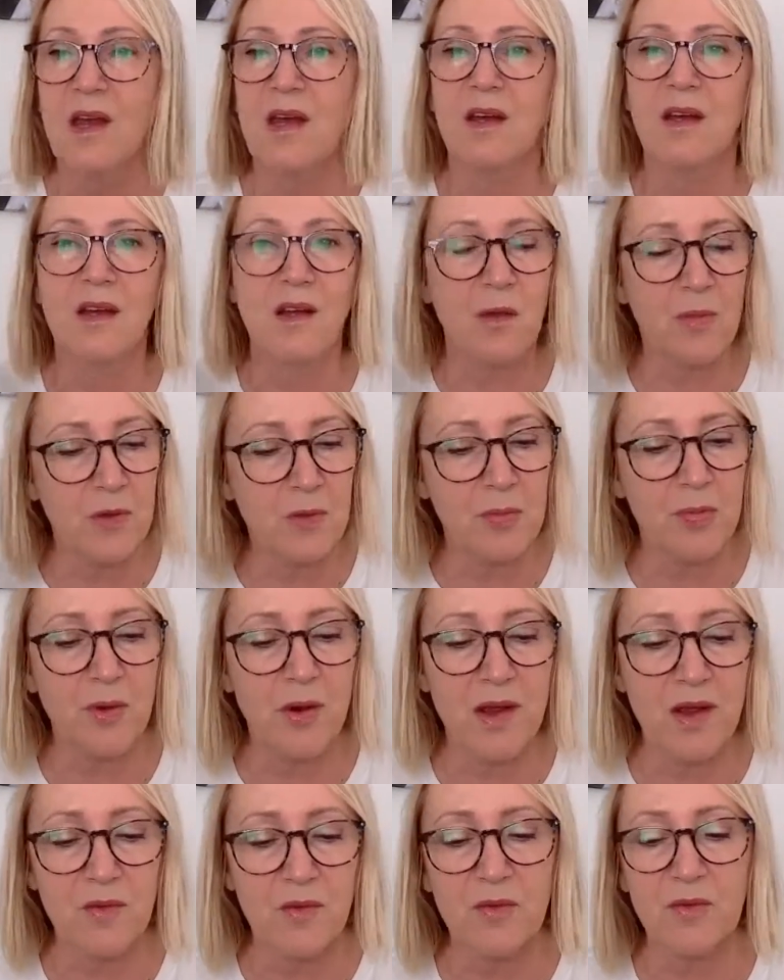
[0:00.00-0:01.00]
And I've been
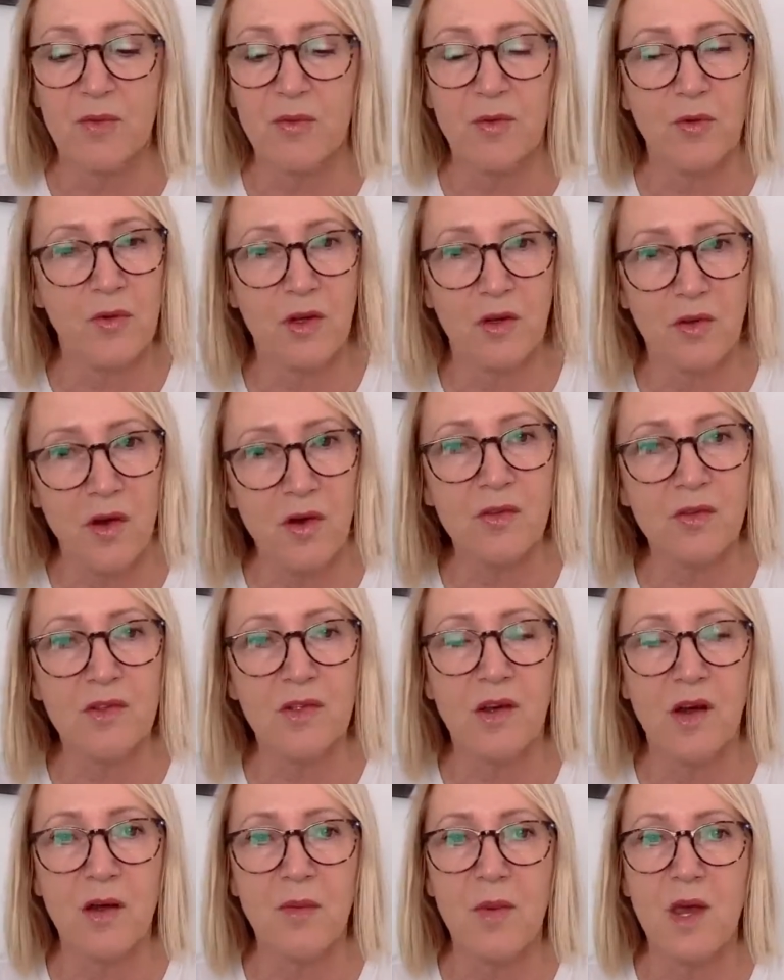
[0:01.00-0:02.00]
praying for a long
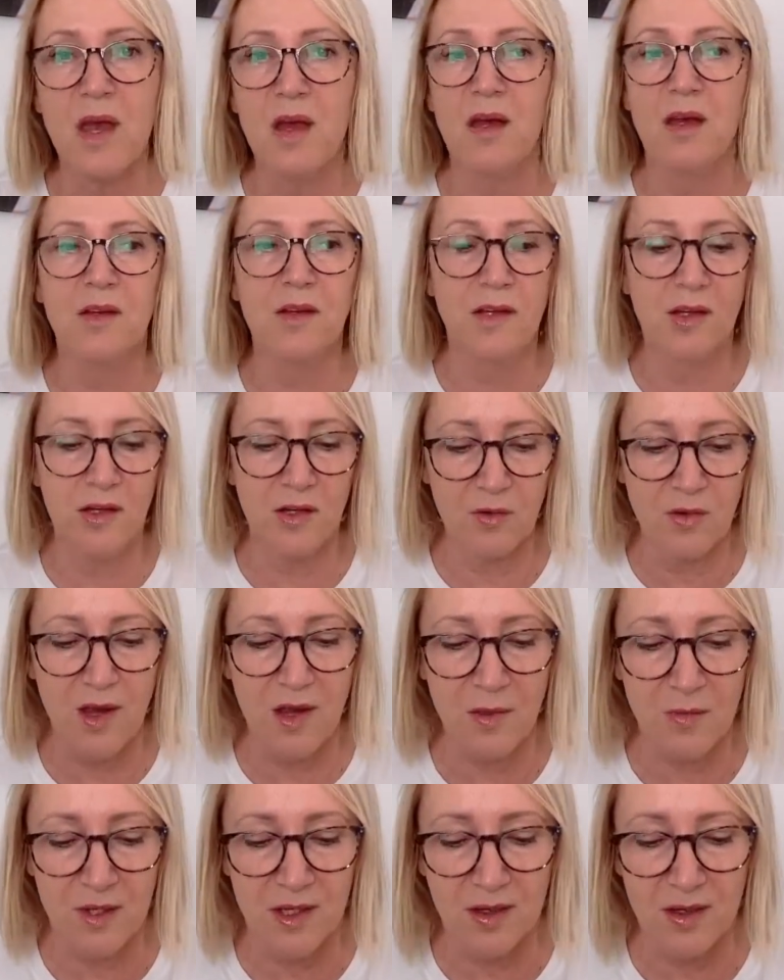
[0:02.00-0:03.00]
time, and here I
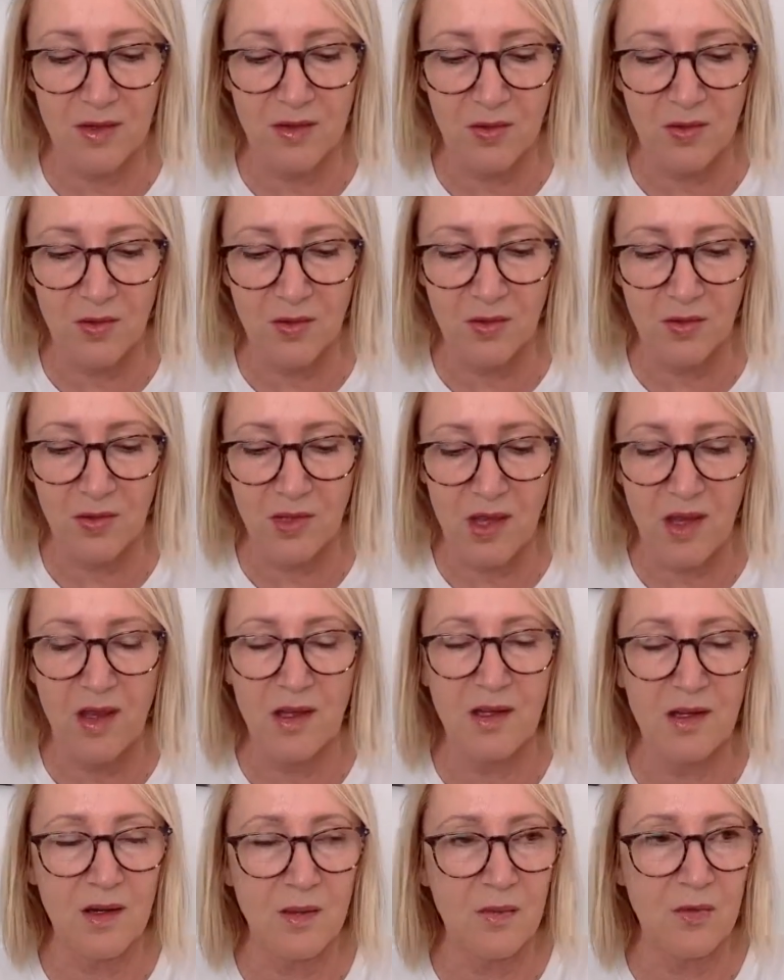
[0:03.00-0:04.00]
am again, Lord,
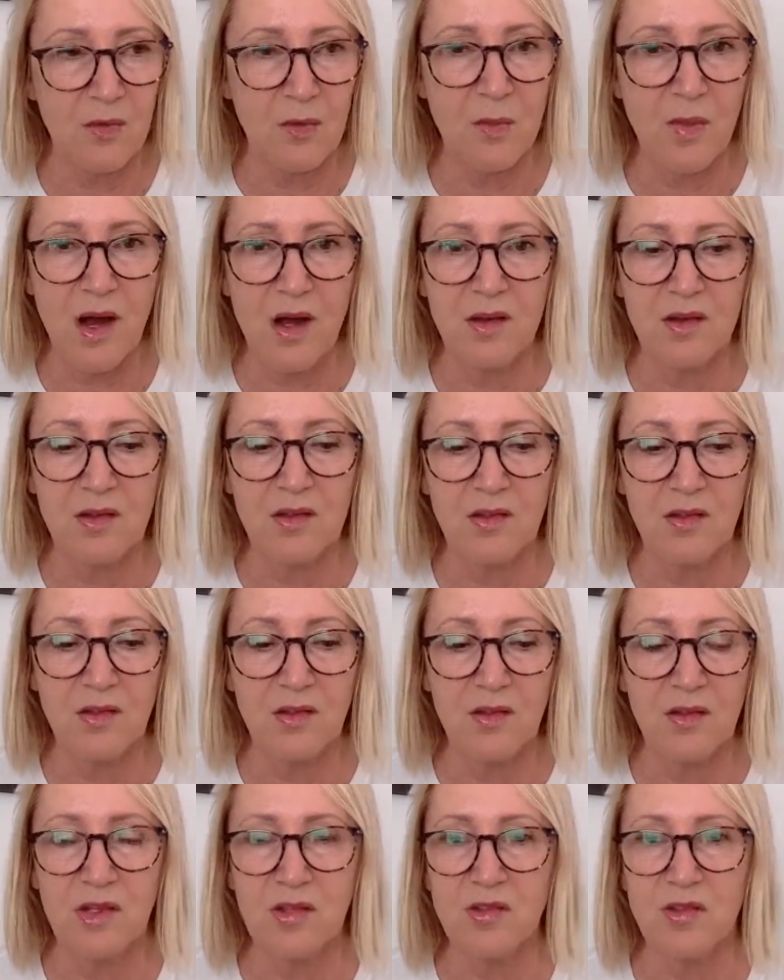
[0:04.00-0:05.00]
and I'm reminding
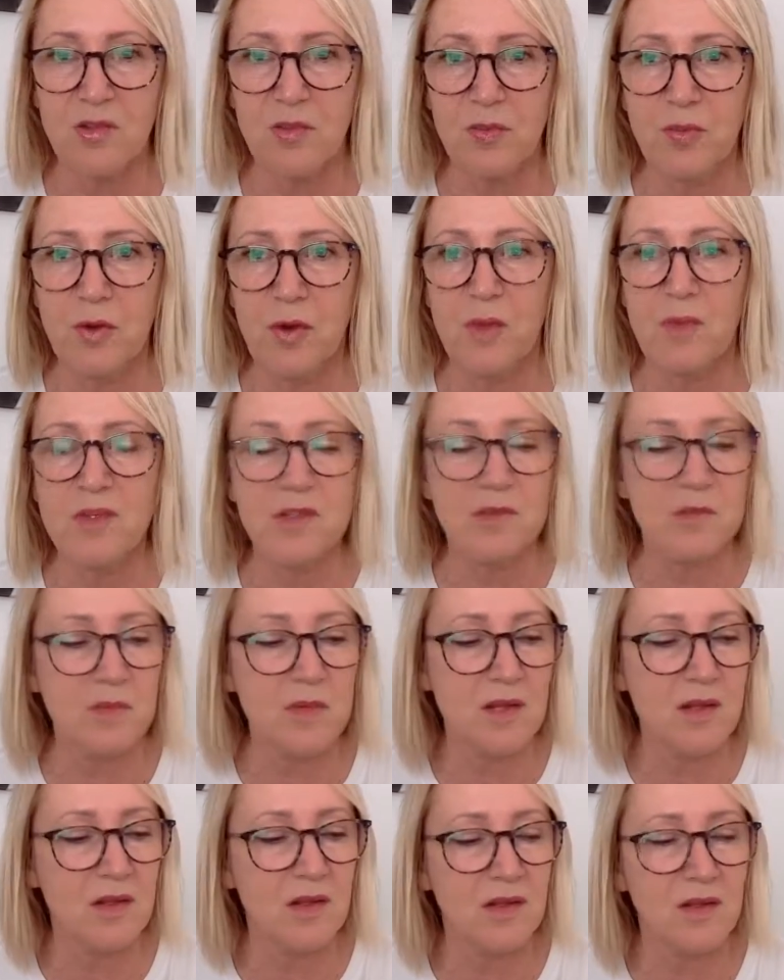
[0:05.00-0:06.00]
you that you promised
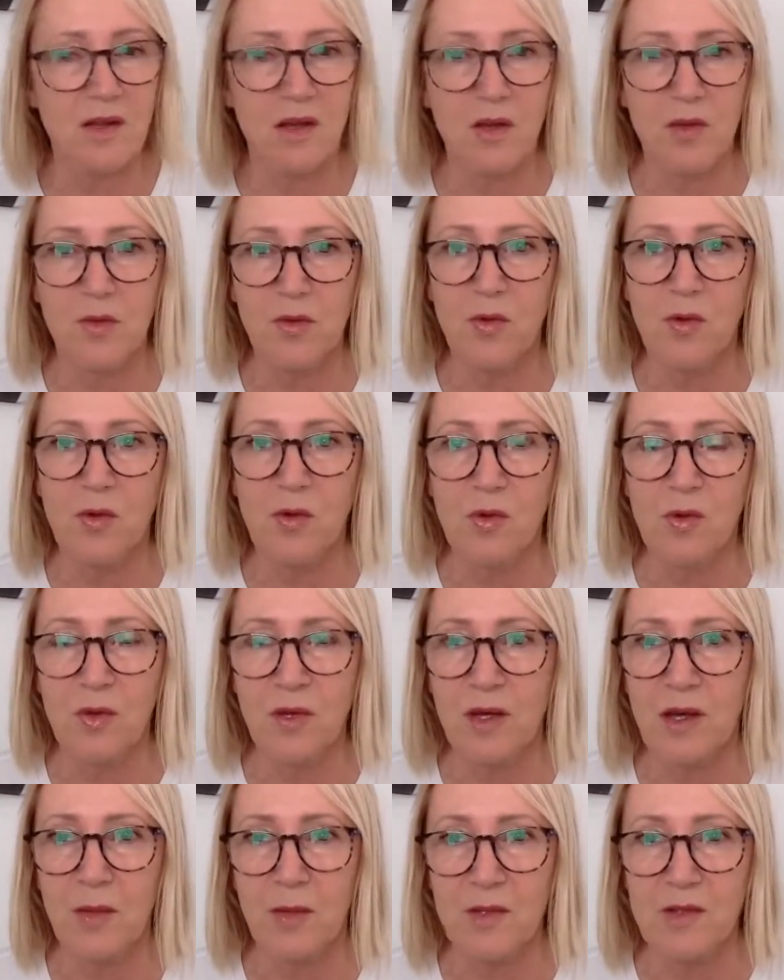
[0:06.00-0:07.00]
me that they would all
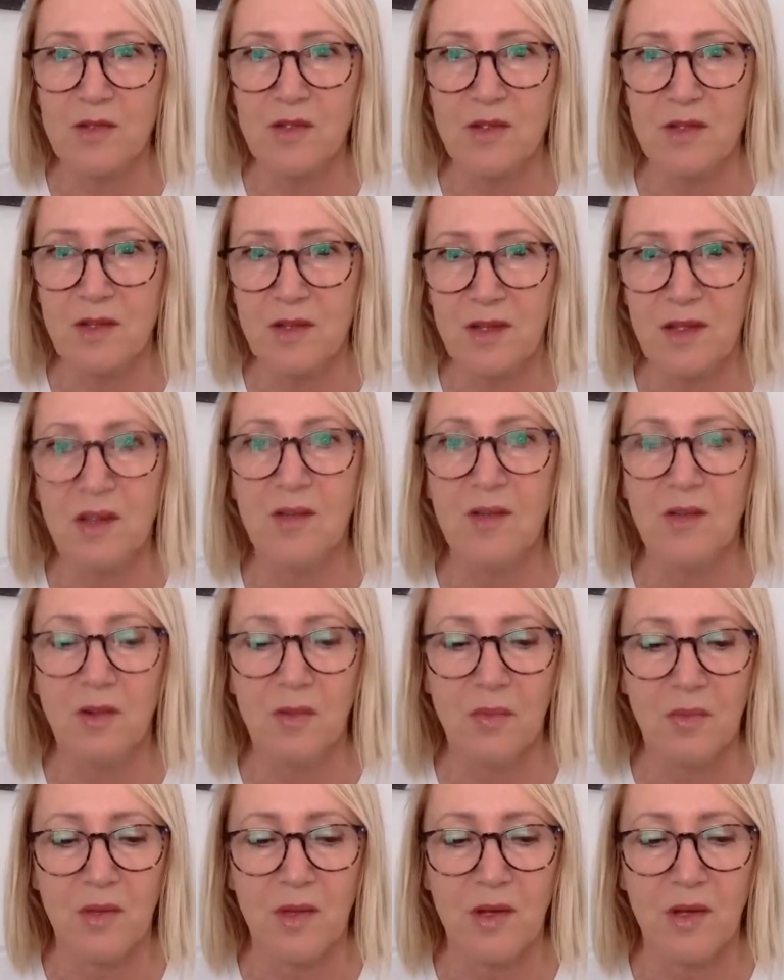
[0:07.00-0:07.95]
come into the kingdom.